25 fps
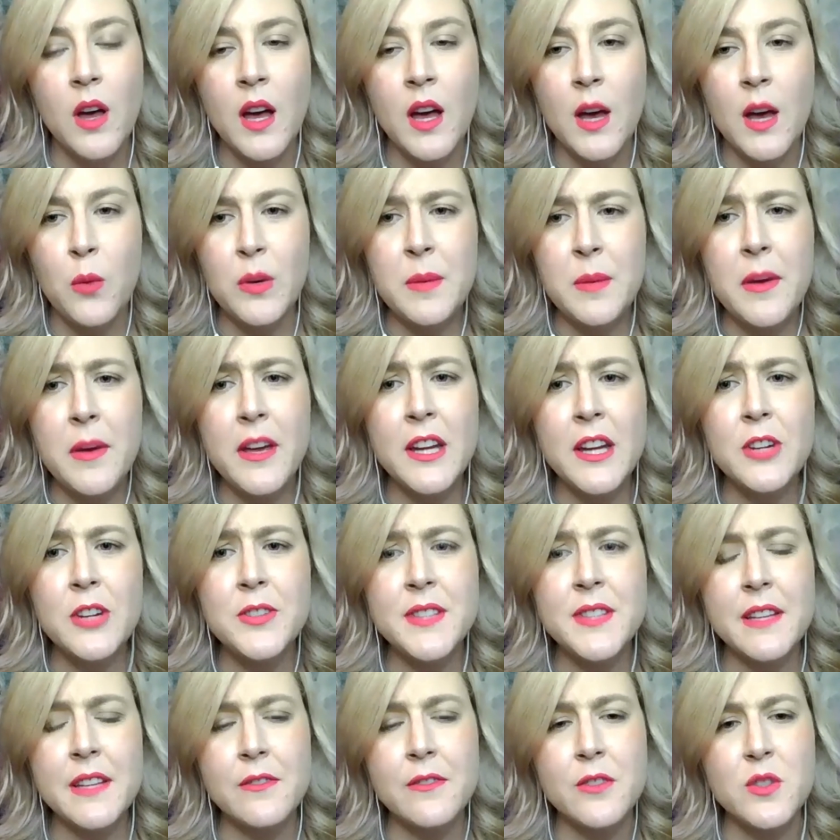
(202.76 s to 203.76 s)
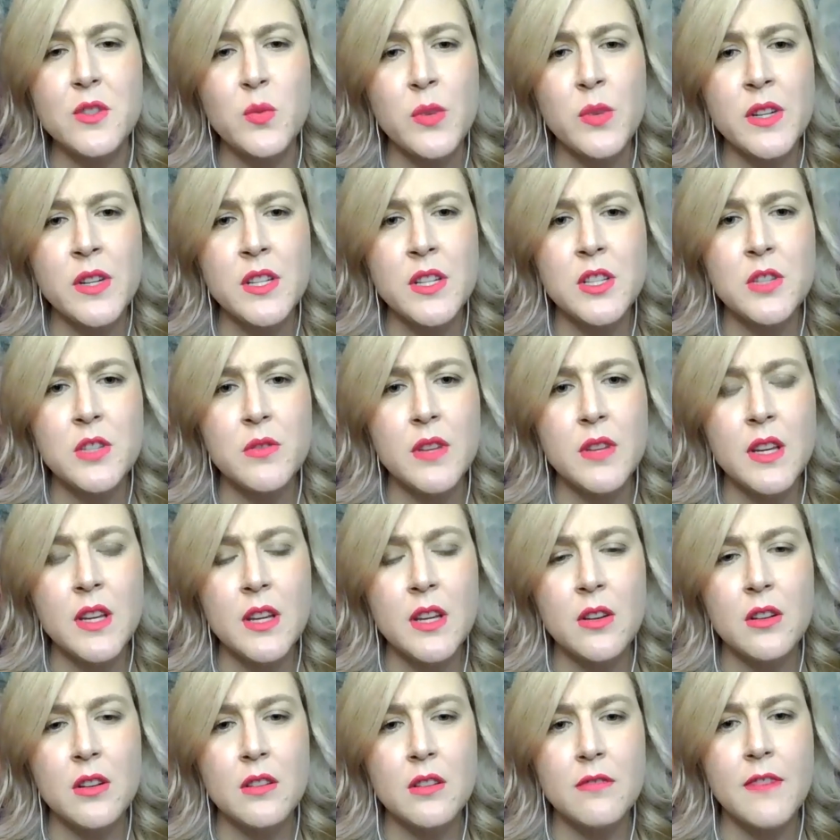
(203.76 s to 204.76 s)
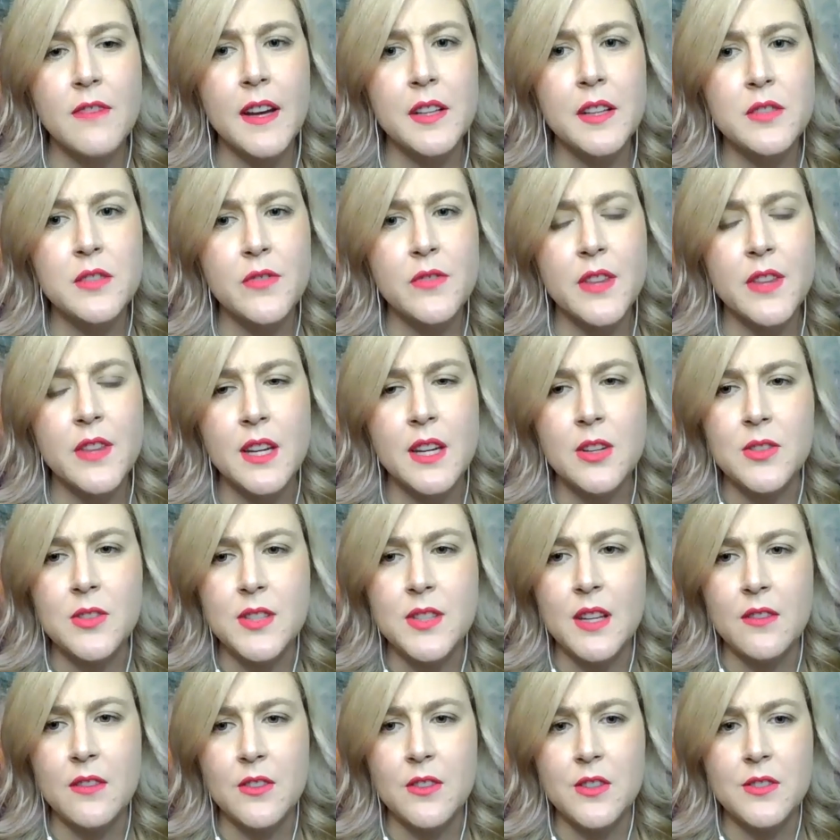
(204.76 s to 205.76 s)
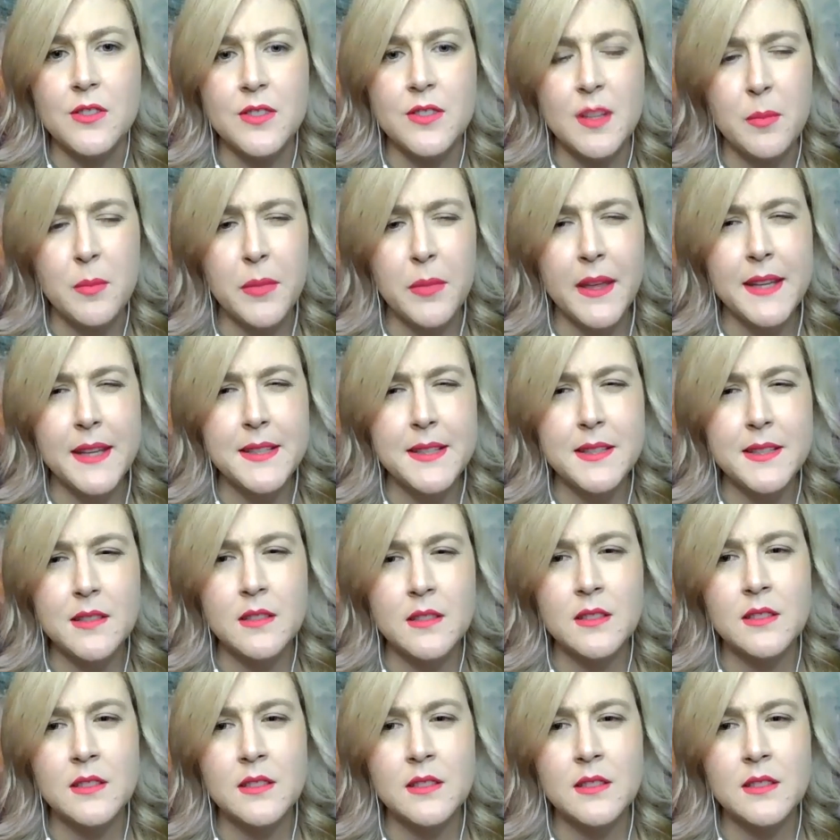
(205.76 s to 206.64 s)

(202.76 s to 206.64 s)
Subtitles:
What about ear savers? Where did you get your files for the ear savers? Same place?